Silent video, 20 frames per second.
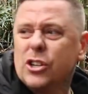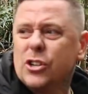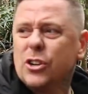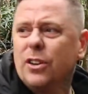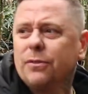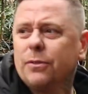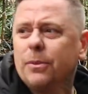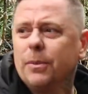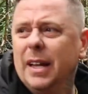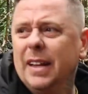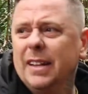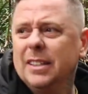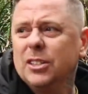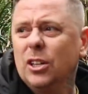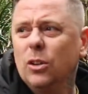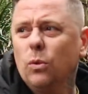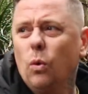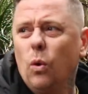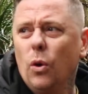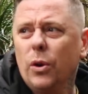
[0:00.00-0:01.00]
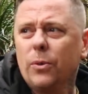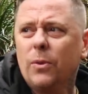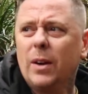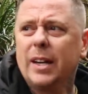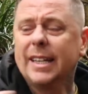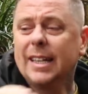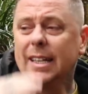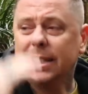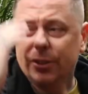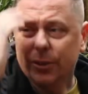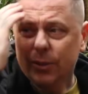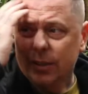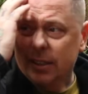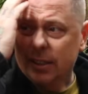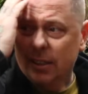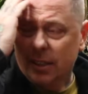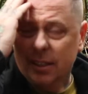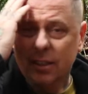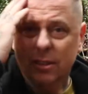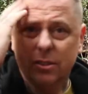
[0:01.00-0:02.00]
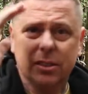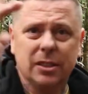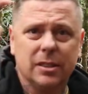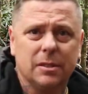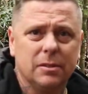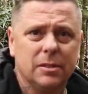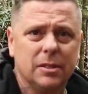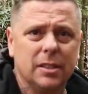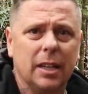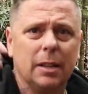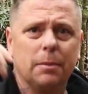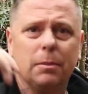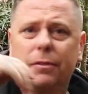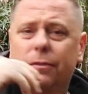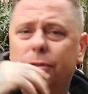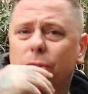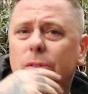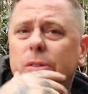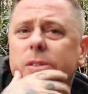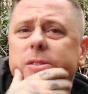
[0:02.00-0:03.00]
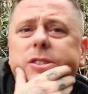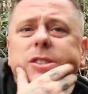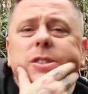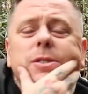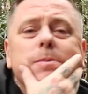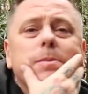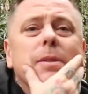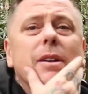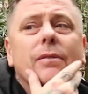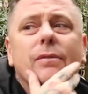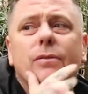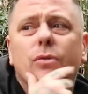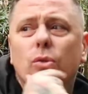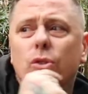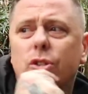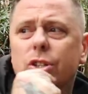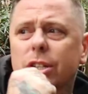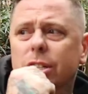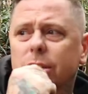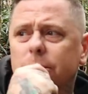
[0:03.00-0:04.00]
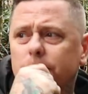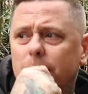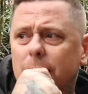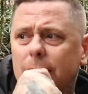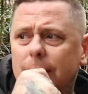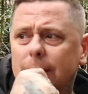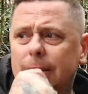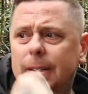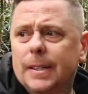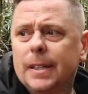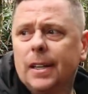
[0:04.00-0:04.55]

a shot from that. There's no water running under it, like I was saying before. It's a bit unfortunate, but